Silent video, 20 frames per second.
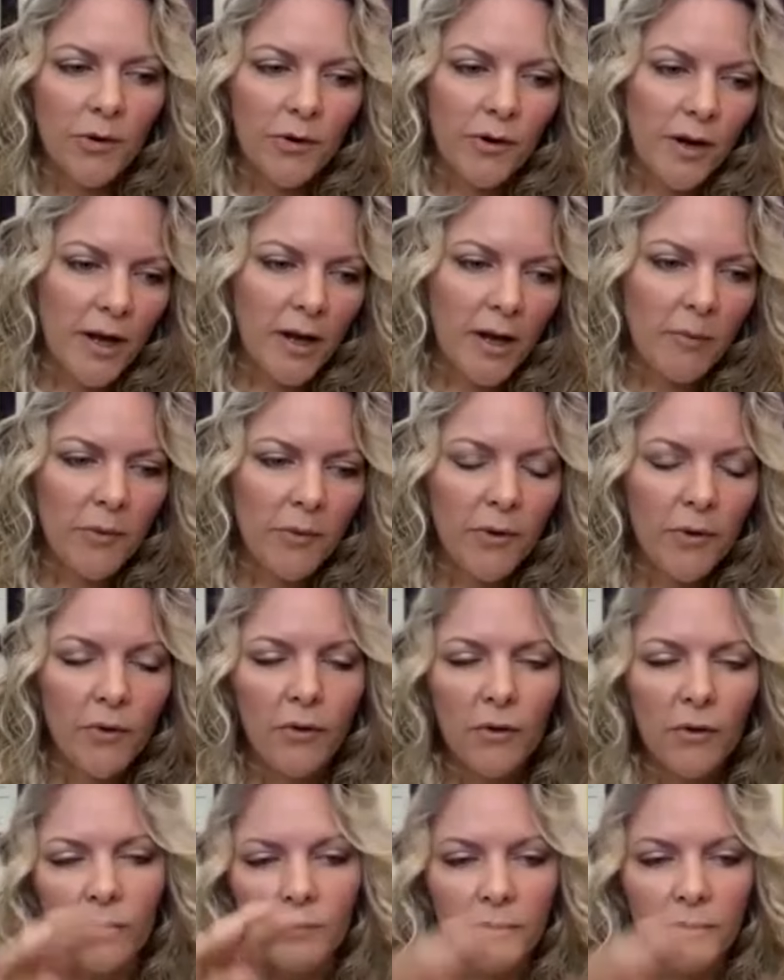
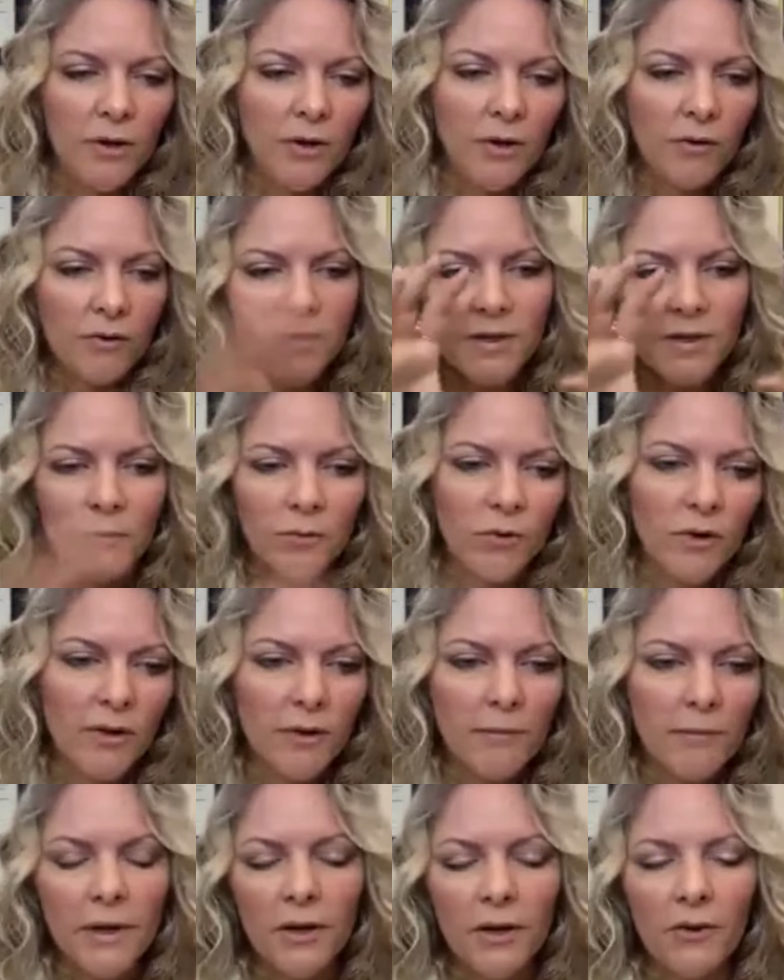hypo, somewhere in
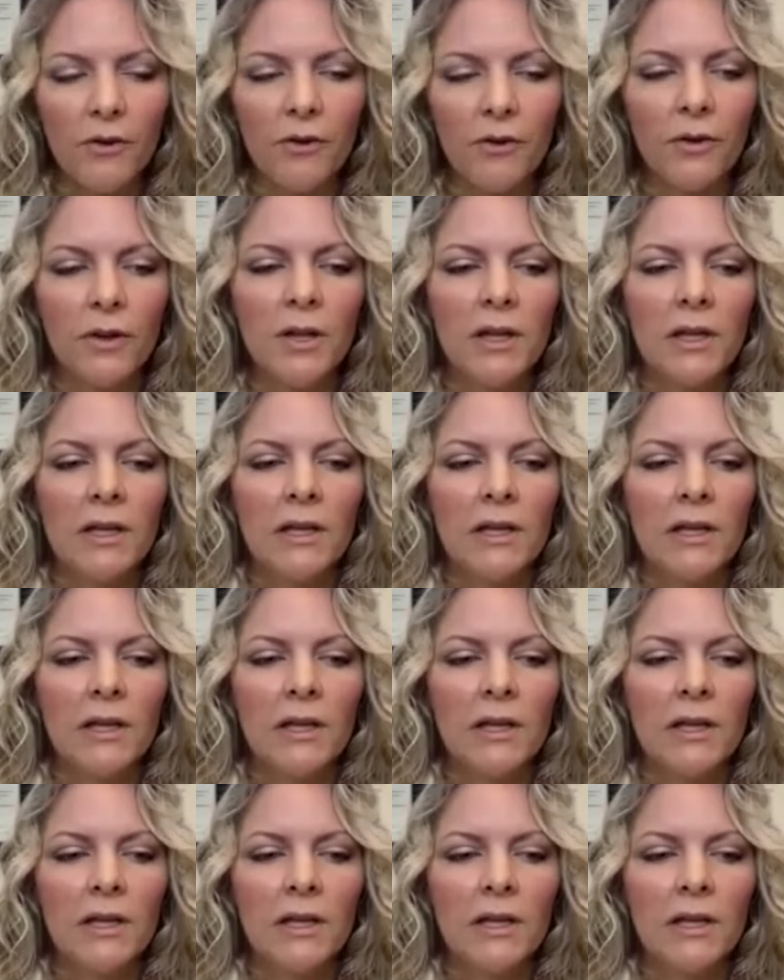the middle?